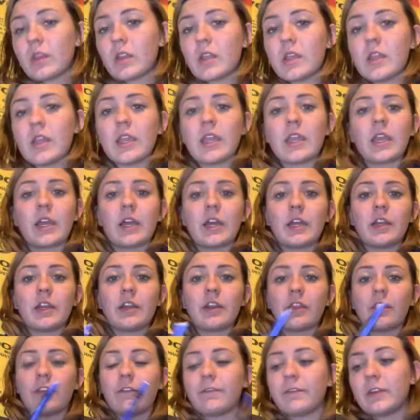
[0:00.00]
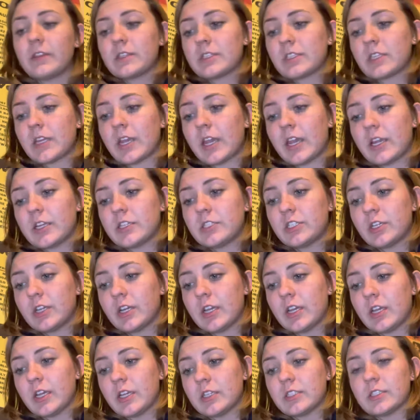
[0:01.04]
And the 5th stage
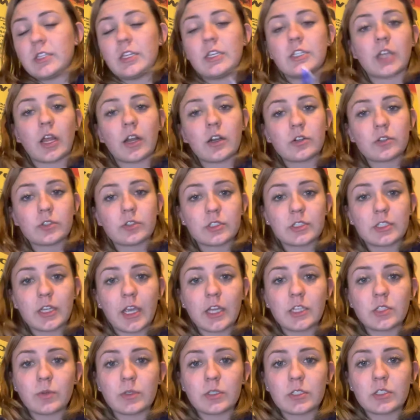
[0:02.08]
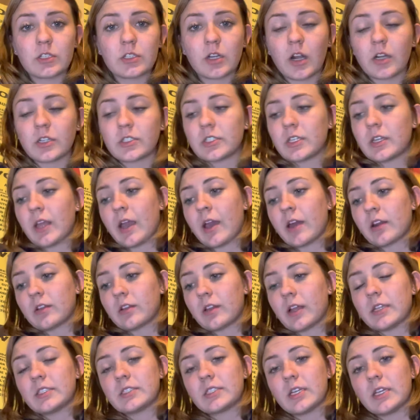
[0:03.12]
is the genital stage, which starts in
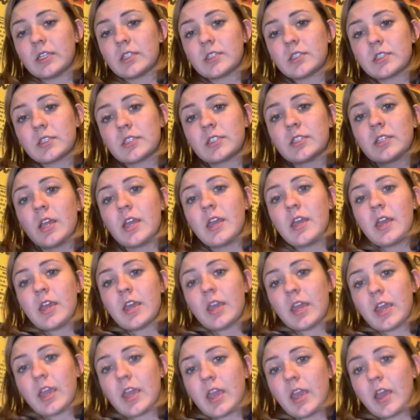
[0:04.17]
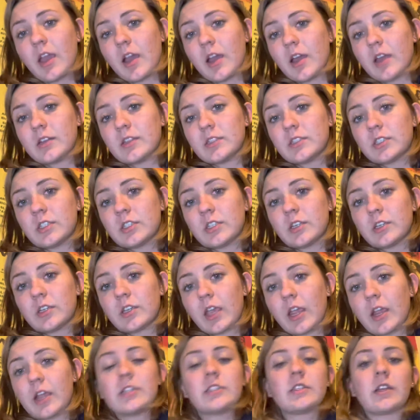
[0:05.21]
adolescence and
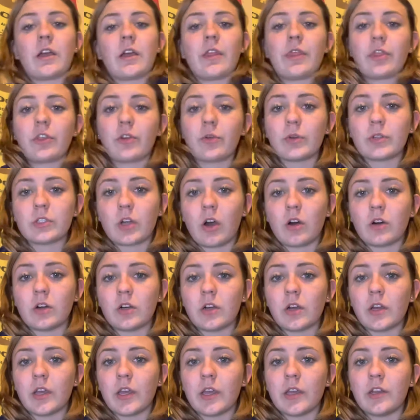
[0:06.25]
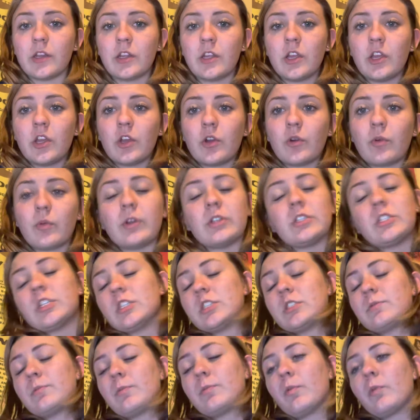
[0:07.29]
carries on through adulthood, which
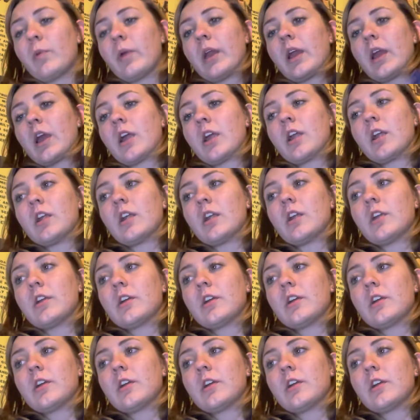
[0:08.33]
is where